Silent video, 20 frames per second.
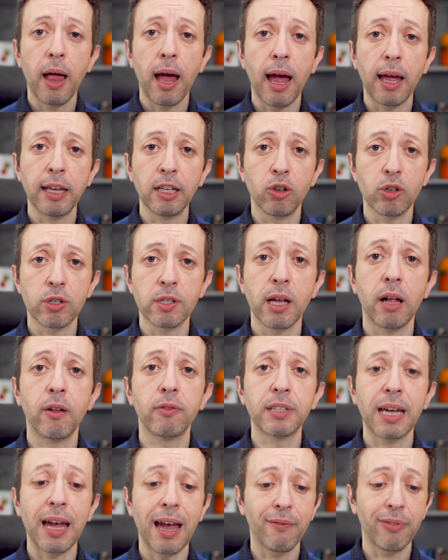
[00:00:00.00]
yourself
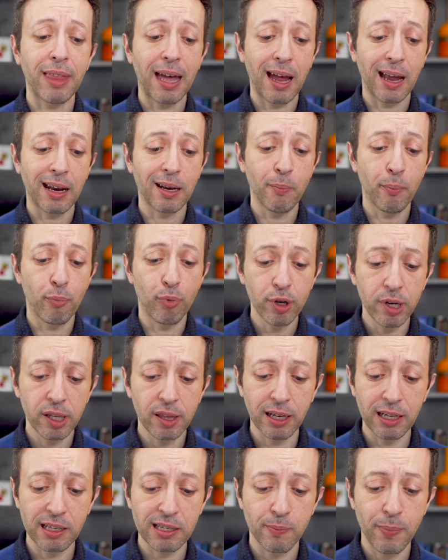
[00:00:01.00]
to have that
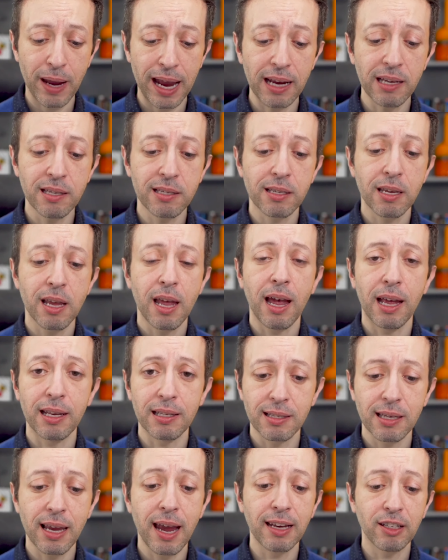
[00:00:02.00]
breathing space and
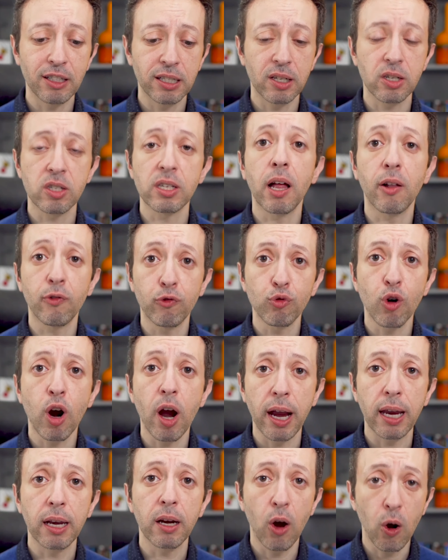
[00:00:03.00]
say to yourself,
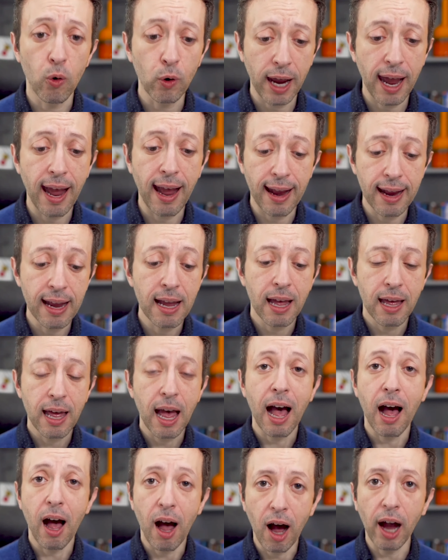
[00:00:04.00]
right, okay,
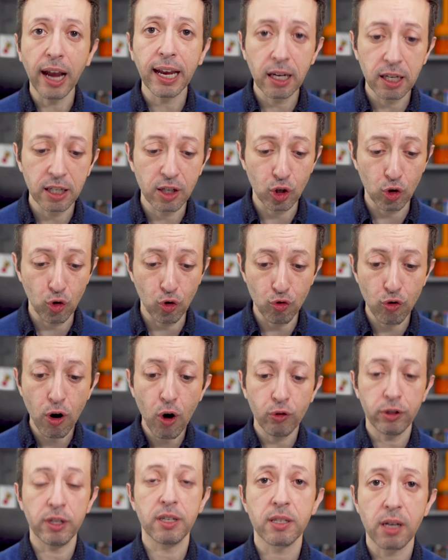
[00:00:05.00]
I can
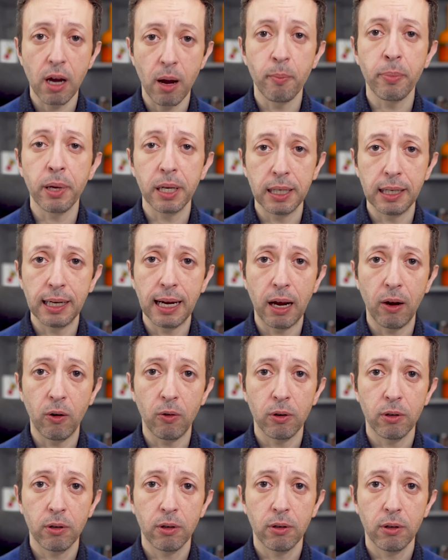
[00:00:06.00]
grow this company now.
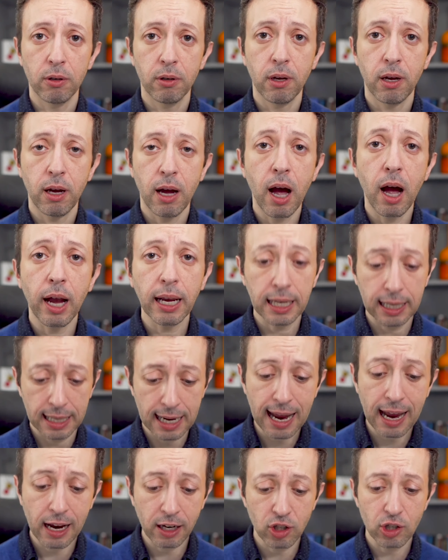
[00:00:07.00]
I can
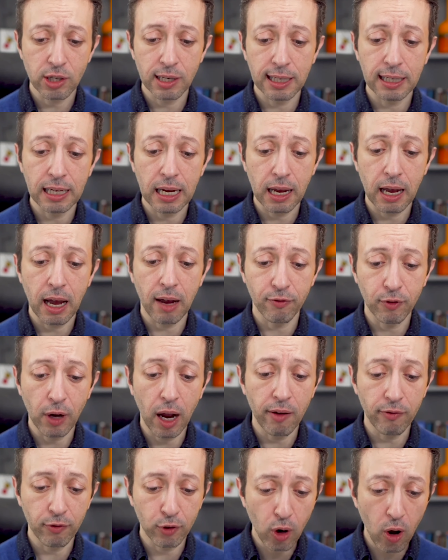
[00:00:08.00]
actually, I've,
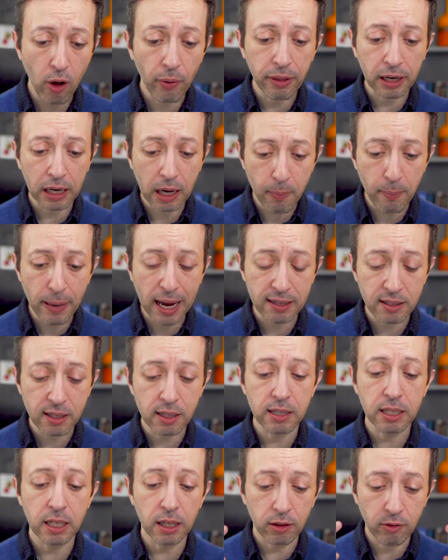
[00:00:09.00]
I've got the
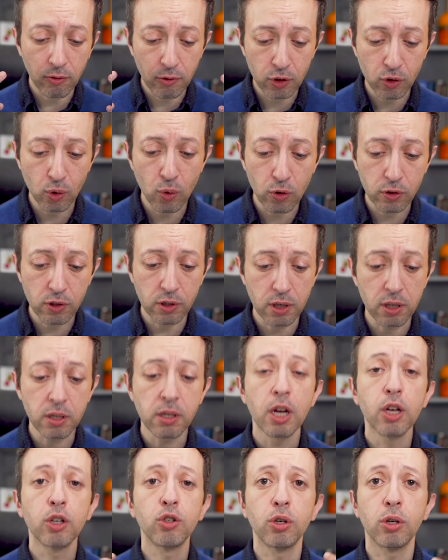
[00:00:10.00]
capacity and the resources
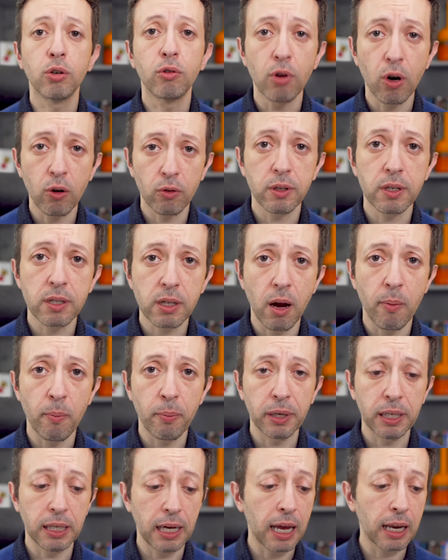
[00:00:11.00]
to grow this
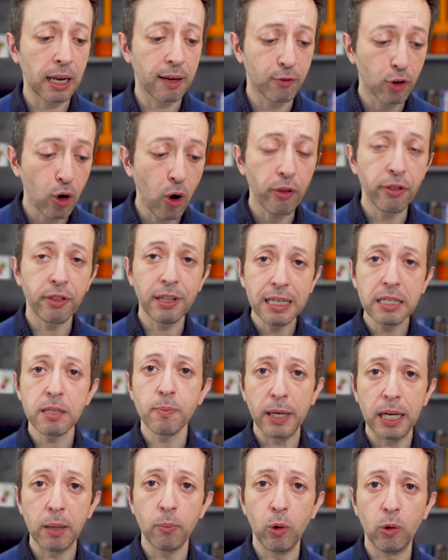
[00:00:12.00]
company, and I've got these
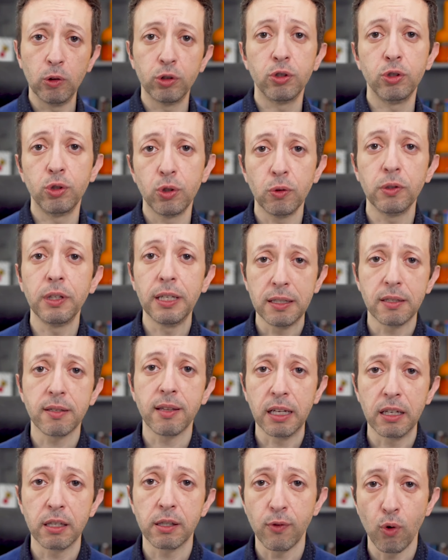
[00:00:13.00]
people to do these
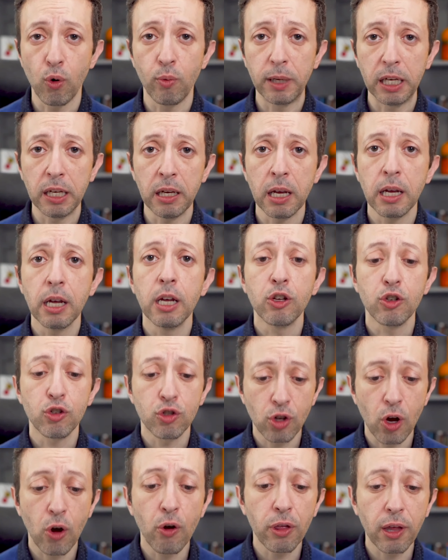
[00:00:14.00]
things for me
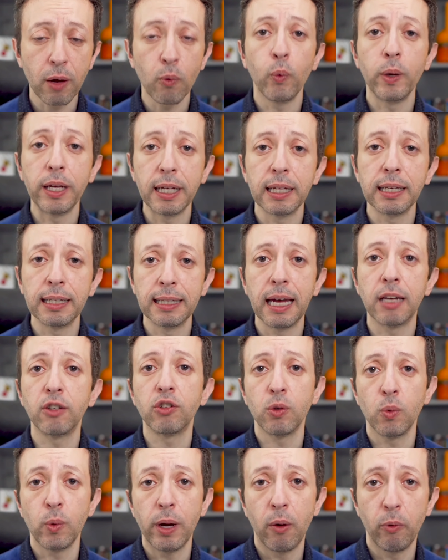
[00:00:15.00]
so that we can get
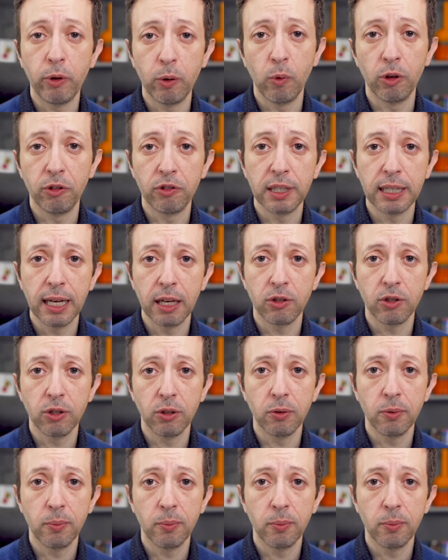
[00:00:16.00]
to where we want to get to.